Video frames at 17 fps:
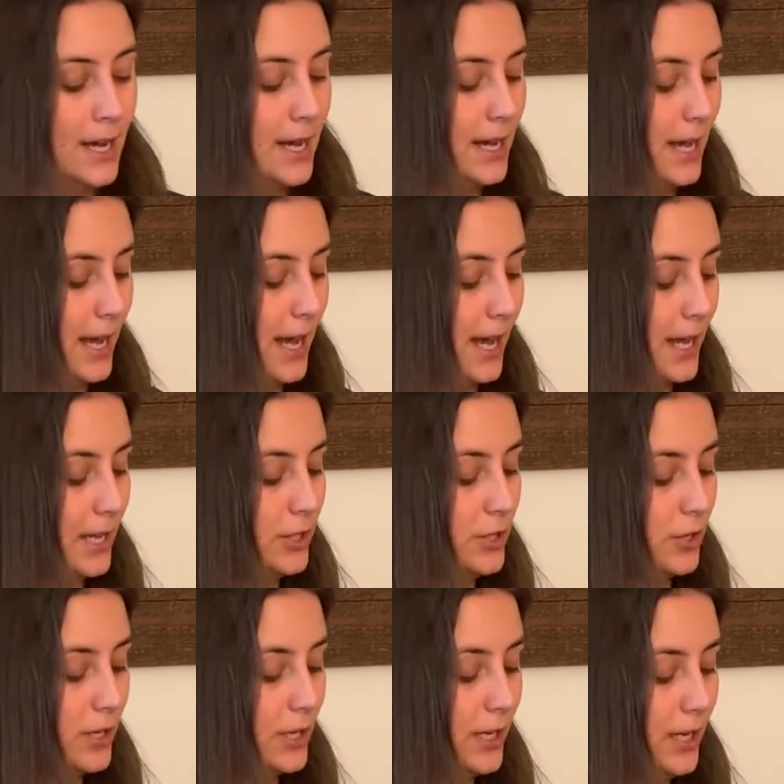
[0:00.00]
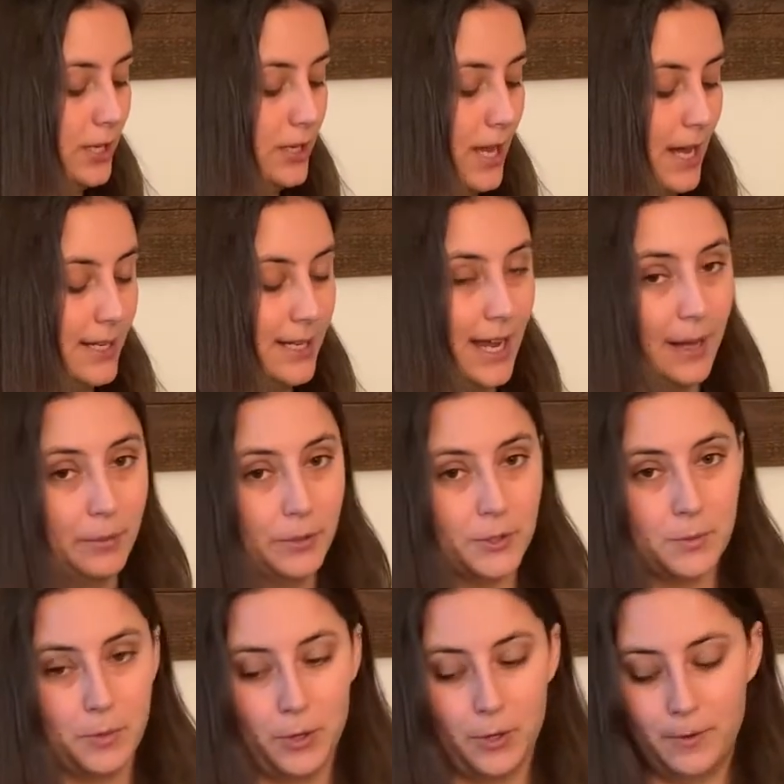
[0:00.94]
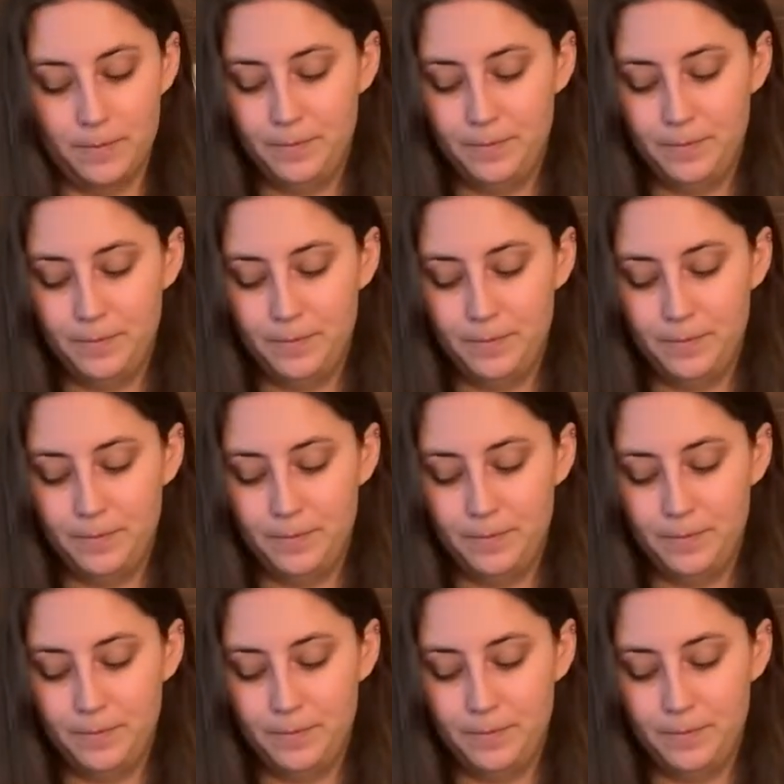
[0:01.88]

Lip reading: And you're gonna need that tablespoon.